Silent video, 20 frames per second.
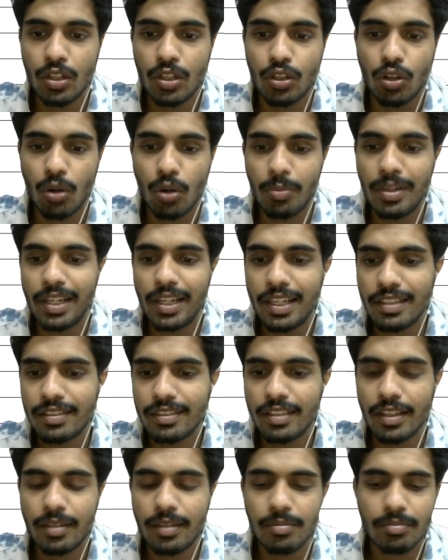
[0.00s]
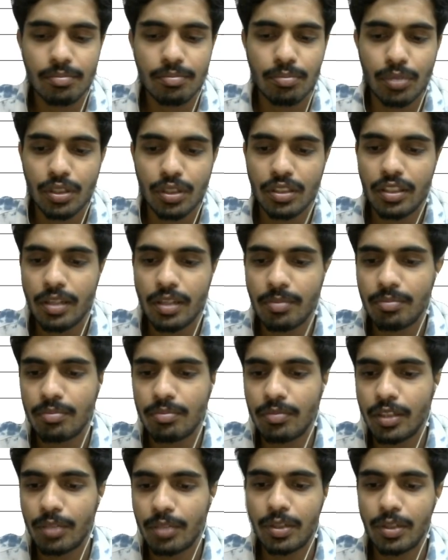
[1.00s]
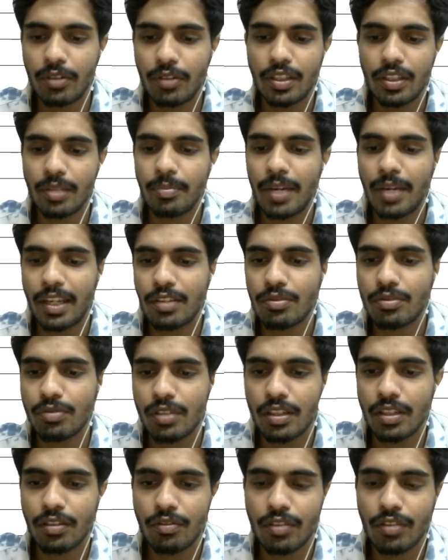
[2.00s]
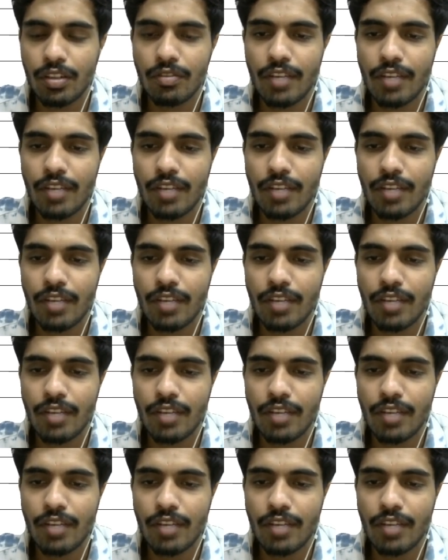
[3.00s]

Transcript: normalize them, put them in between the -1 and 1